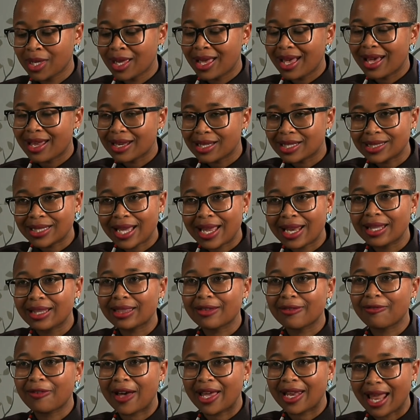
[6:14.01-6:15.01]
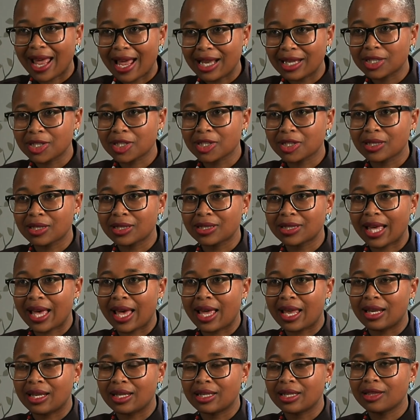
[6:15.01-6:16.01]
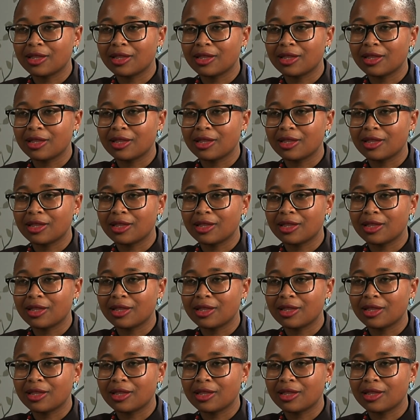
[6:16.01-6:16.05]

Understanding the financials and